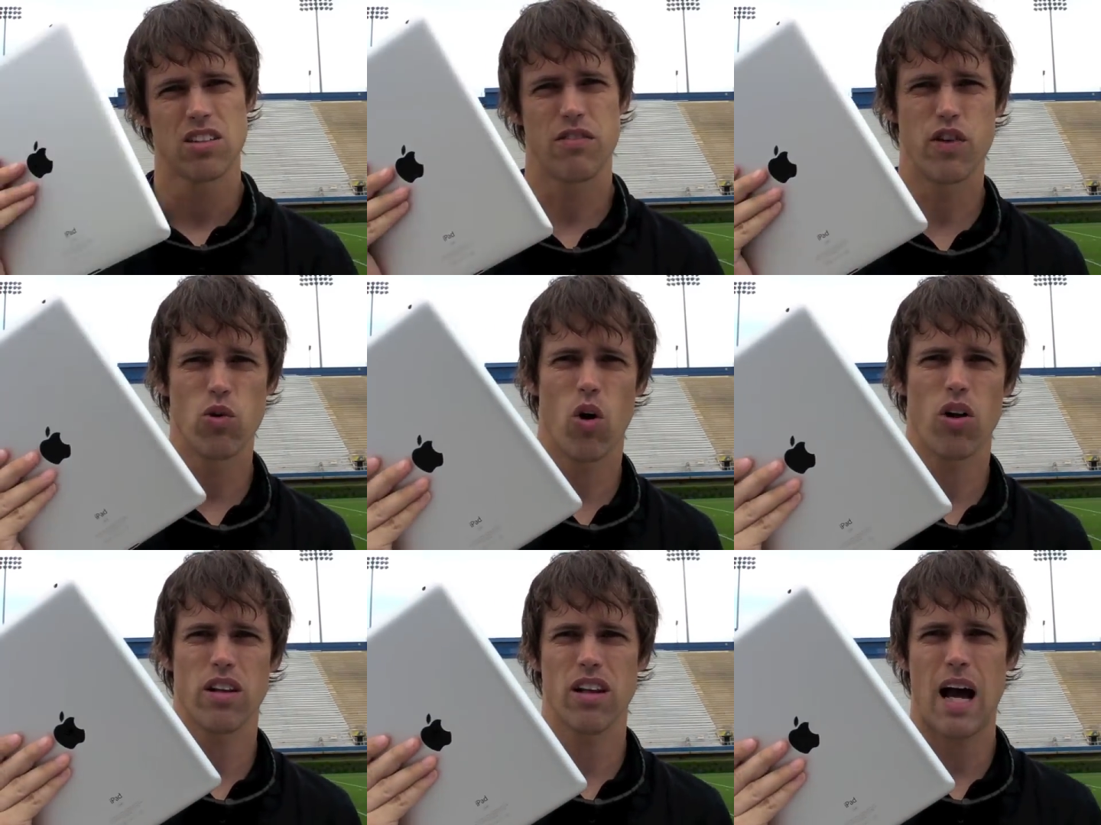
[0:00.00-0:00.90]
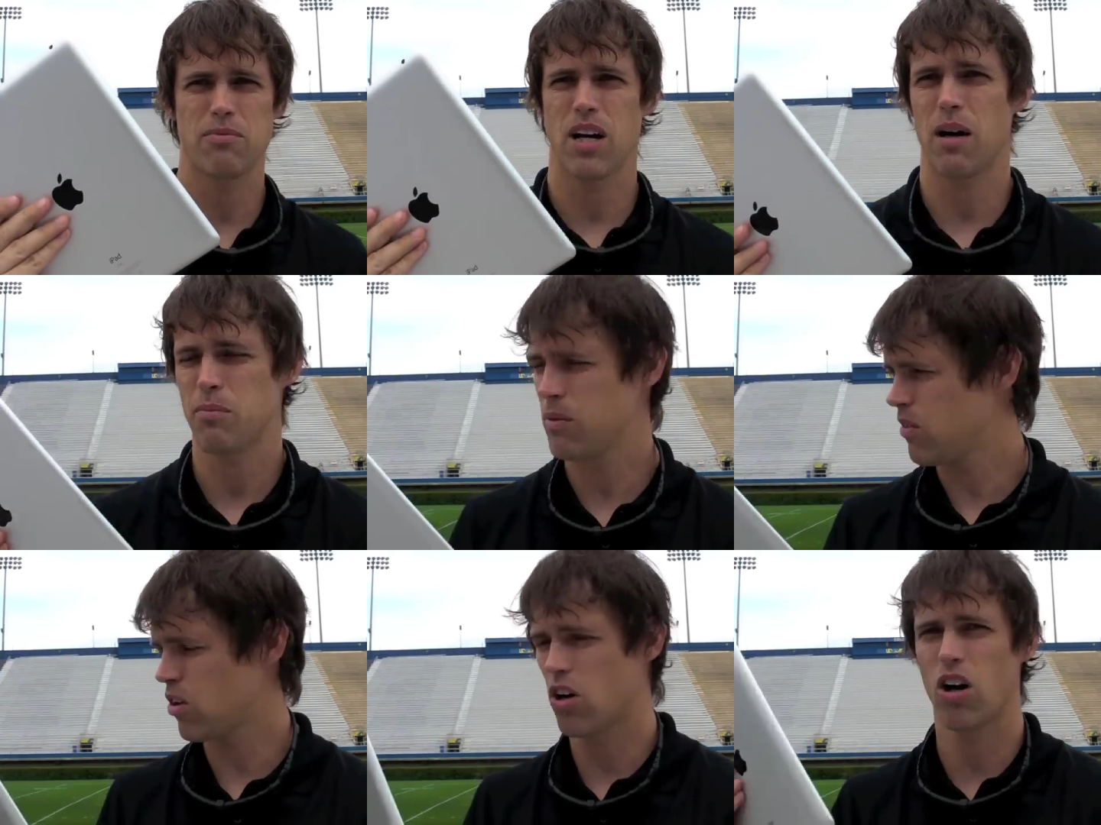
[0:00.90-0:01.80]
to view on the laptop
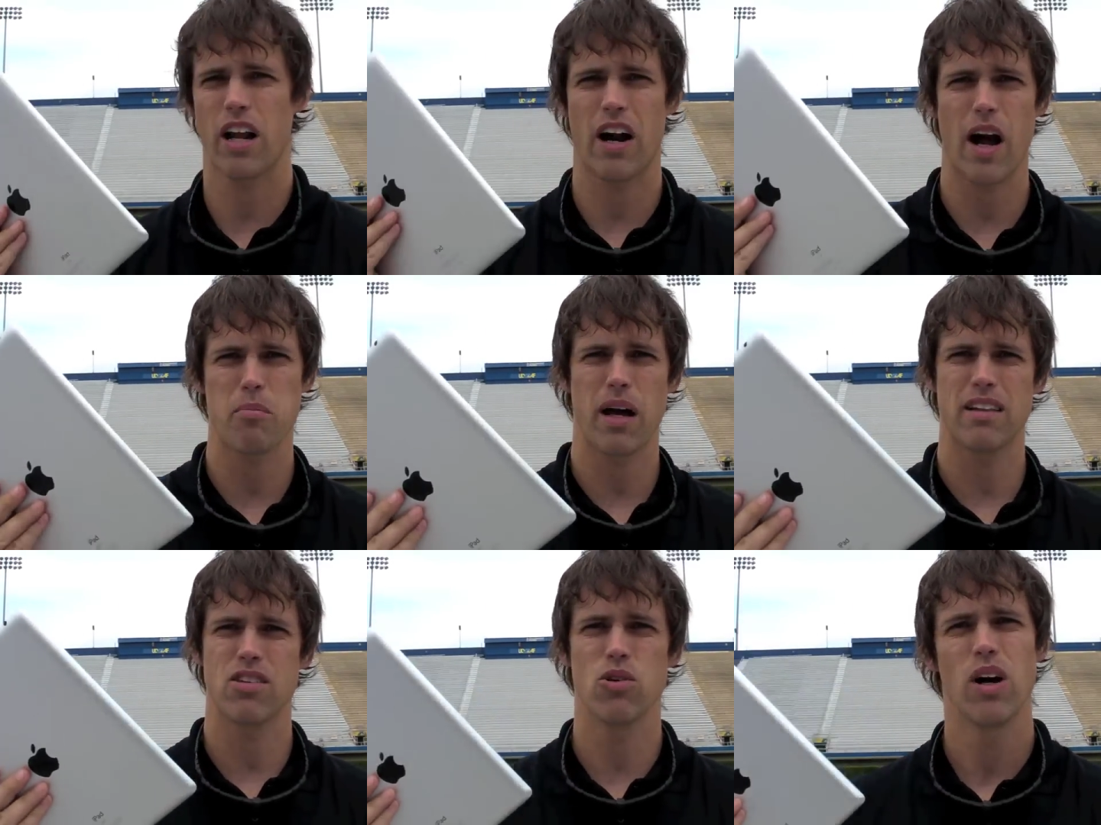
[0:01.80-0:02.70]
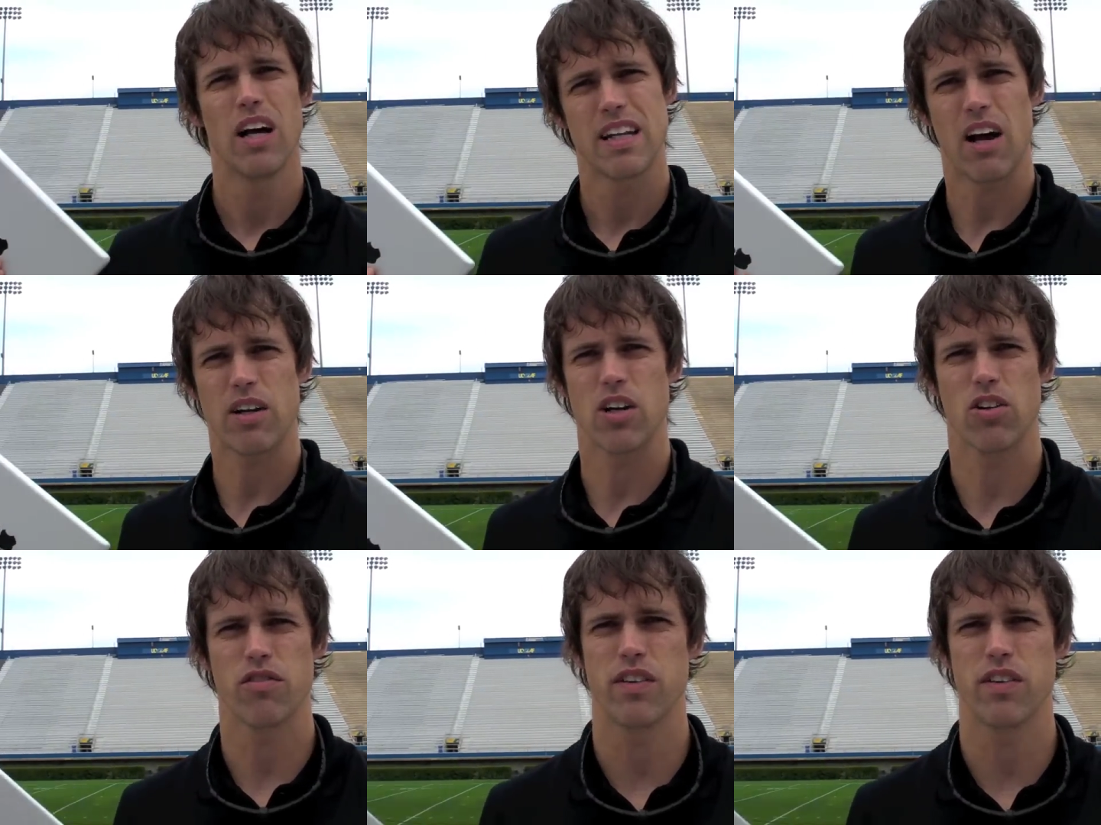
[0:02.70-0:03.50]
or on our iPad 2 down here on the